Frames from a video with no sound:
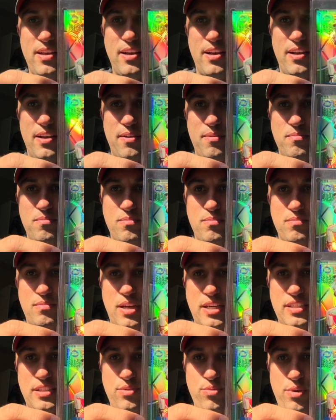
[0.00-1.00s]
I
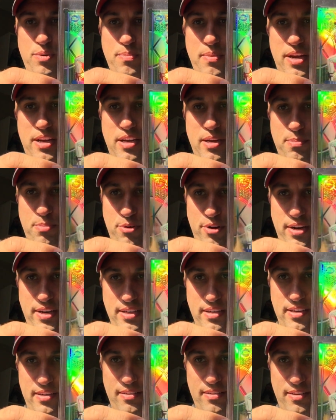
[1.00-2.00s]
just wouldn't mind
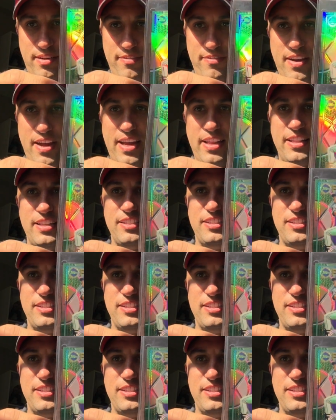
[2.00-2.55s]
upgrading if I had the